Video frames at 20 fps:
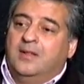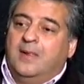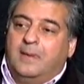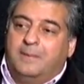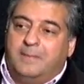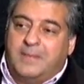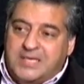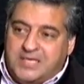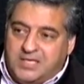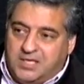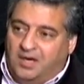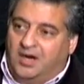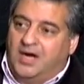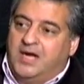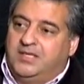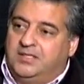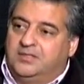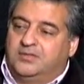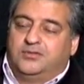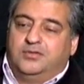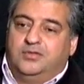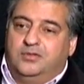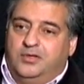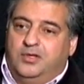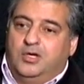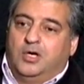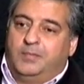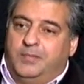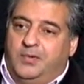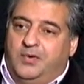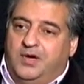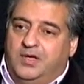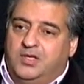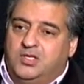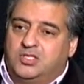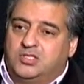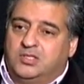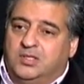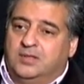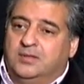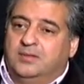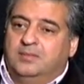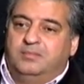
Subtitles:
be guided through the operation